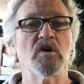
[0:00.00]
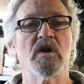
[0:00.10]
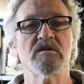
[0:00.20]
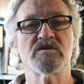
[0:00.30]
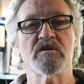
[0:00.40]

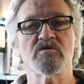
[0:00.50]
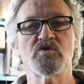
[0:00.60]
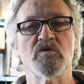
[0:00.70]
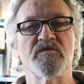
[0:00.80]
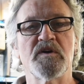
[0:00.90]
as near as
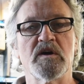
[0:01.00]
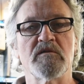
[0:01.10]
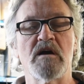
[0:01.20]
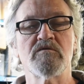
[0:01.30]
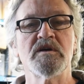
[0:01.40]
you can figure
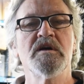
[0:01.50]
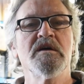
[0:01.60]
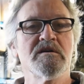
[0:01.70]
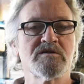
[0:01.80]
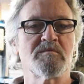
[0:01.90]
out.
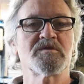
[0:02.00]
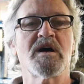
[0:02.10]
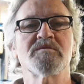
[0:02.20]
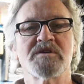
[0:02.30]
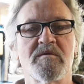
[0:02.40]

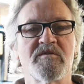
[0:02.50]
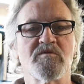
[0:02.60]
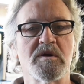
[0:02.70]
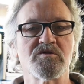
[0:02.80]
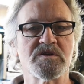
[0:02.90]
Sometimes some
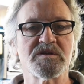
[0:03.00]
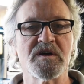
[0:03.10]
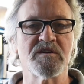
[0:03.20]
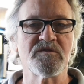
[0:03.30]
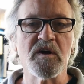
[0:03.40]
information is
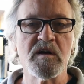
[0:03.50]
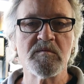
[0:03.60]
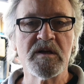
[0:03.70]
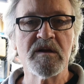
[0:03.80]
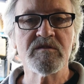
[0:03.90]
hard to find,
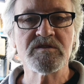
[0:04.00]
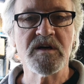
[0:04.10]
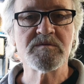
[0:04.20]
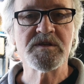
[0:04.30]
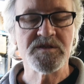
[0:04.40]
and other
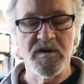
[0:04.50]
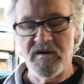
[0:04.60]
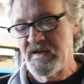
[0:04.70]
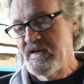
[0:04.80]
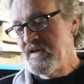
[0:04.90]
times it's not.